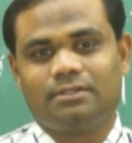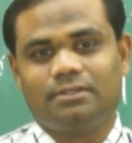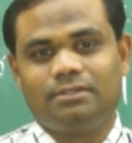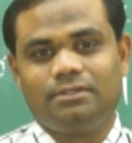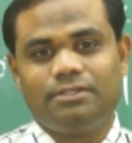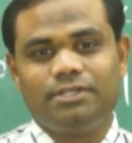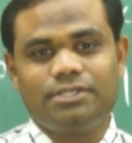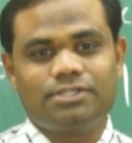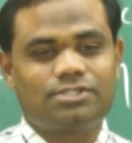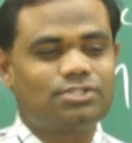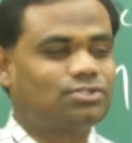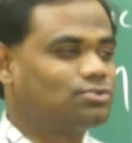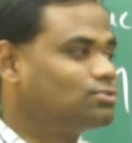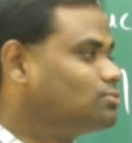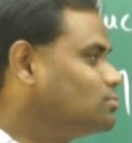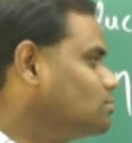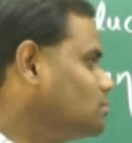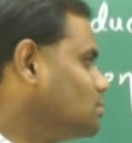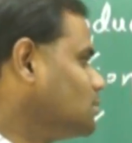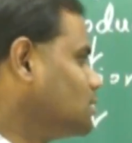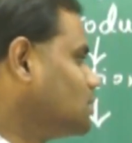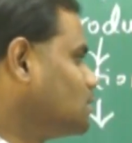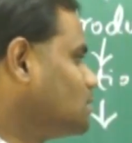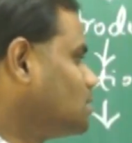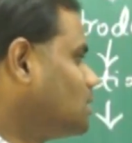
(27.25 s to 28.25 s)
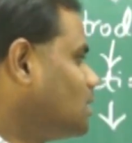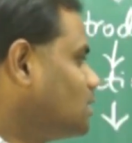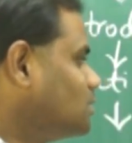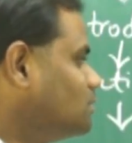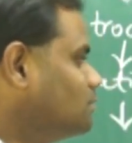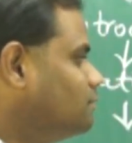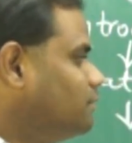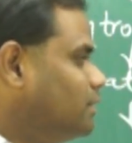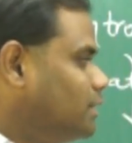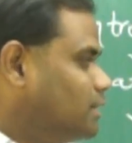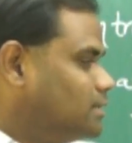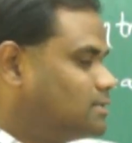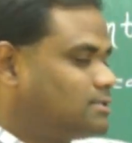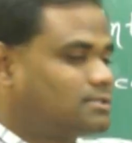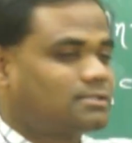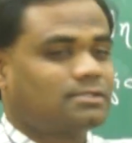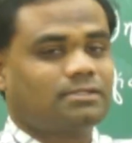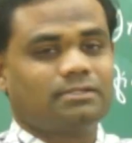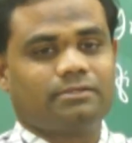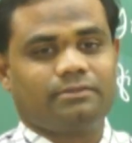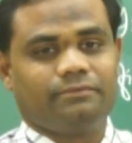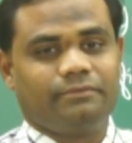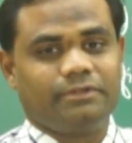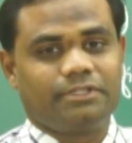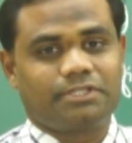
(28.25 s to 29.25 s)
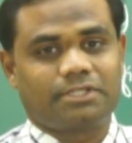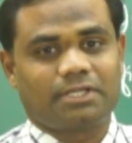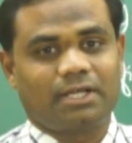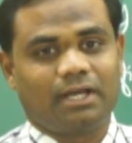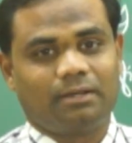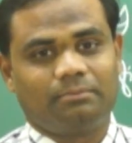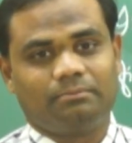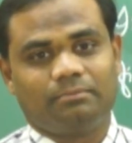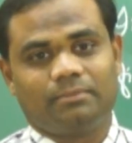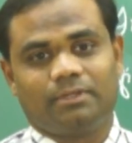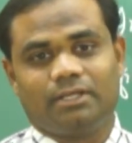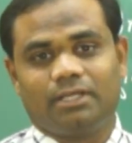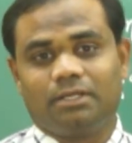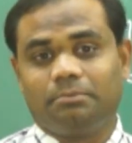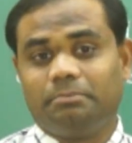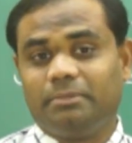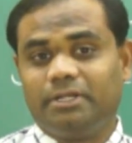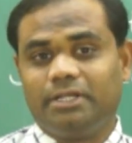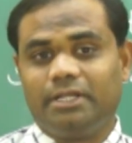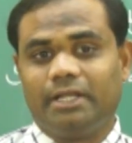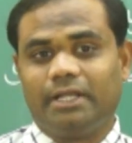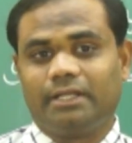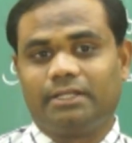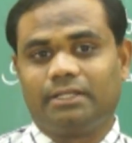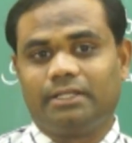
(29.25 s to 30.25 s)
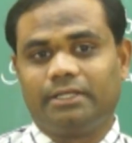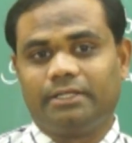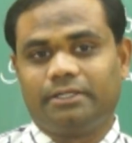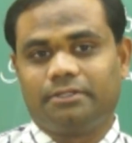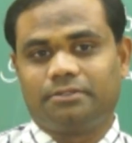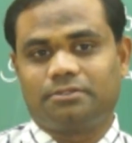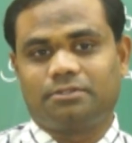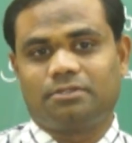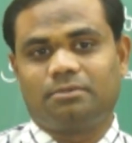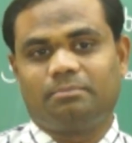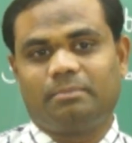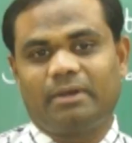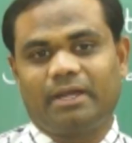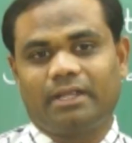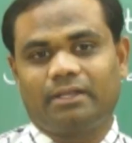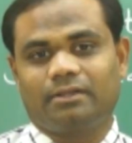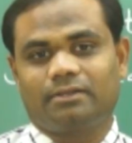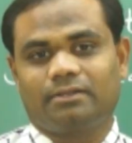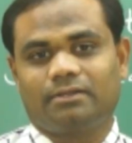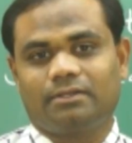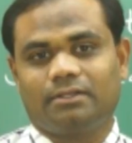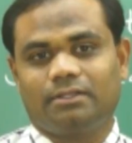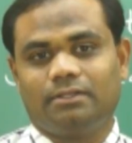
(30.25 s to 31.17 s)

these two are the words which come immediately into the mind,